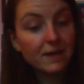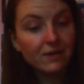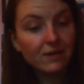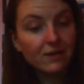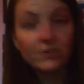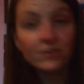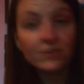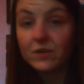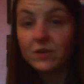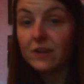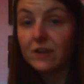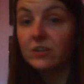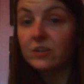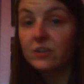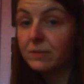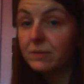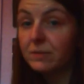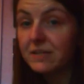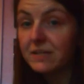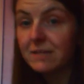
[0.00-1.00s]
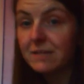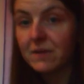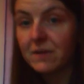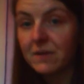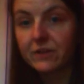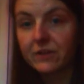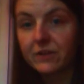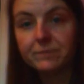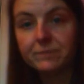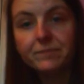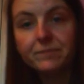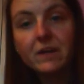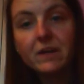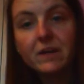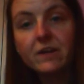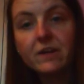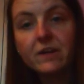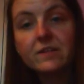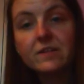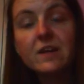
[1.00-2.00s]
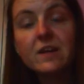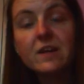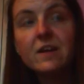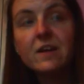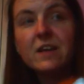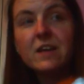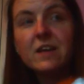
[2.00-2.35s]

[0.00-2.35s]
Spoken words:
Anyway, so I got a Chip and Dale mug because